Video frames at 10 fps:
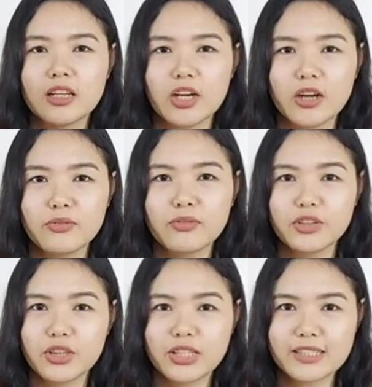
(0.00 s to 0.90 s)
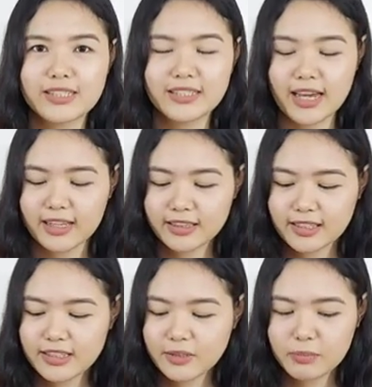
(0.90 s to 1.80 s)
love this set
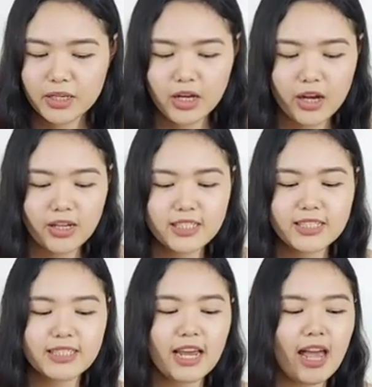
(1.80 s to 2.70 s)
is because